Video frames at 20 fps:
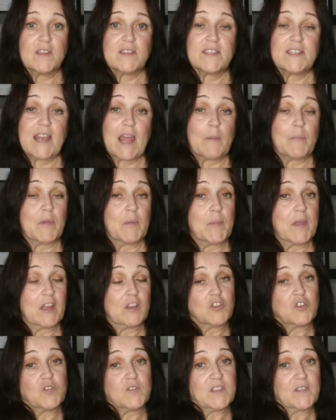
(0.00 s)
Snap the
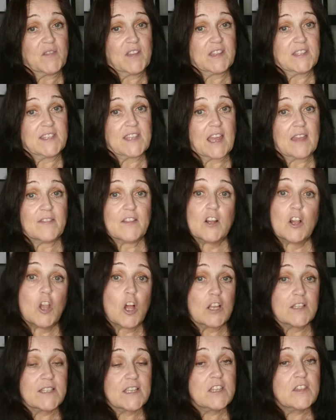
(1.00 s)
pictures of inside the
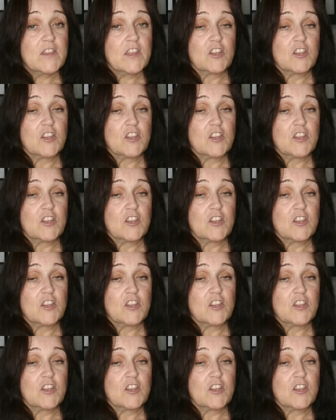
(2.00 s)
closet